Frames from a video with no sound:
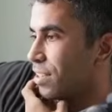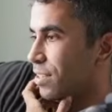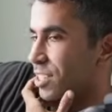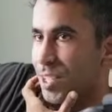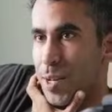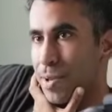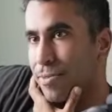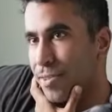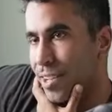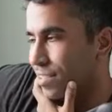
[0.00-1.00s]
this is going to be
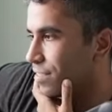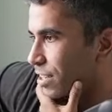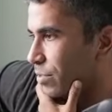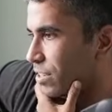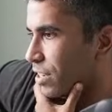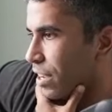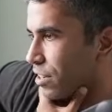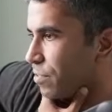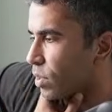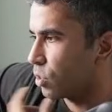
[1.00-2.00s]
fun. I'm
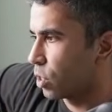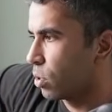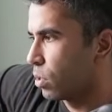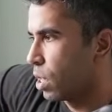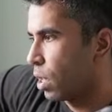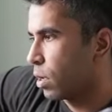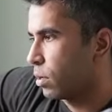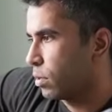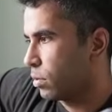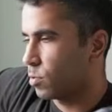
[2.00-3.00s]
excited. So
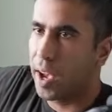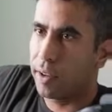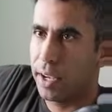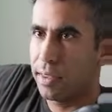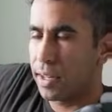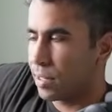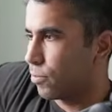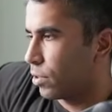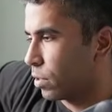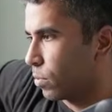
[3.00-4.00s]
the Spotify thing
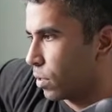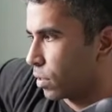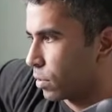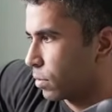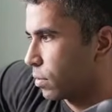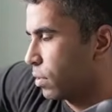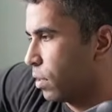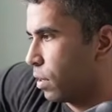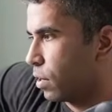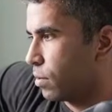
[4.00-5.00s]
definitely worked.
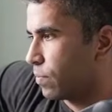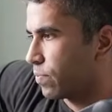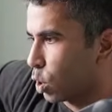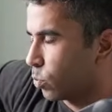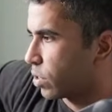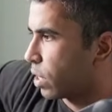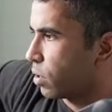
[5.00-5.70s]
Hopefully